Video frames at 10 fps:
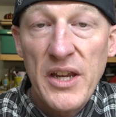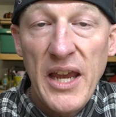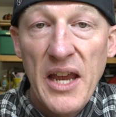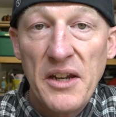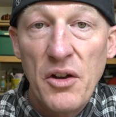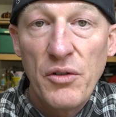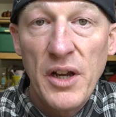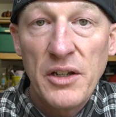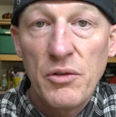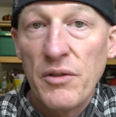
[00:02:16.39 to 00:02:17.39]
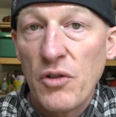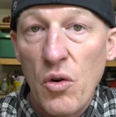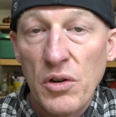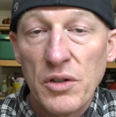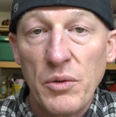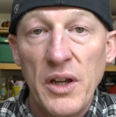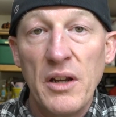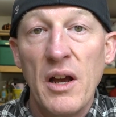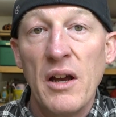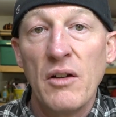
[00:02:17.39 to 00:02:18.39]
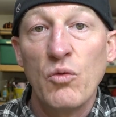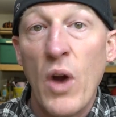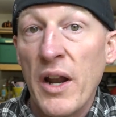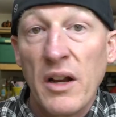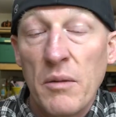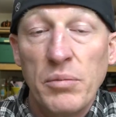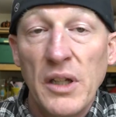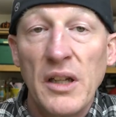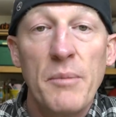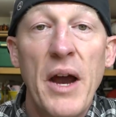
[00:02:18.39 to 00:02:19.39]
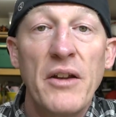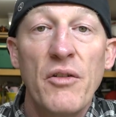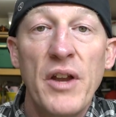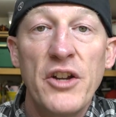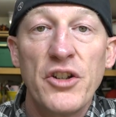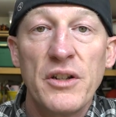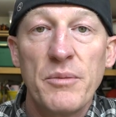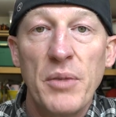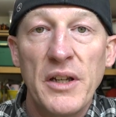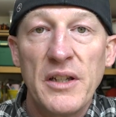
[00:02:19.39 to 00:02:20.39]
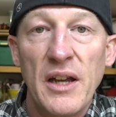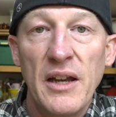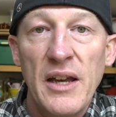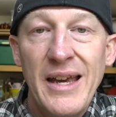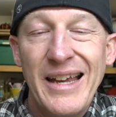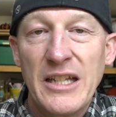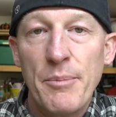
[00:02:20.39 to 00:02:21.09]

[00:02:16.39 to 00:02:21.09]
You can donate to it, of course. We run it completely by donations, but it's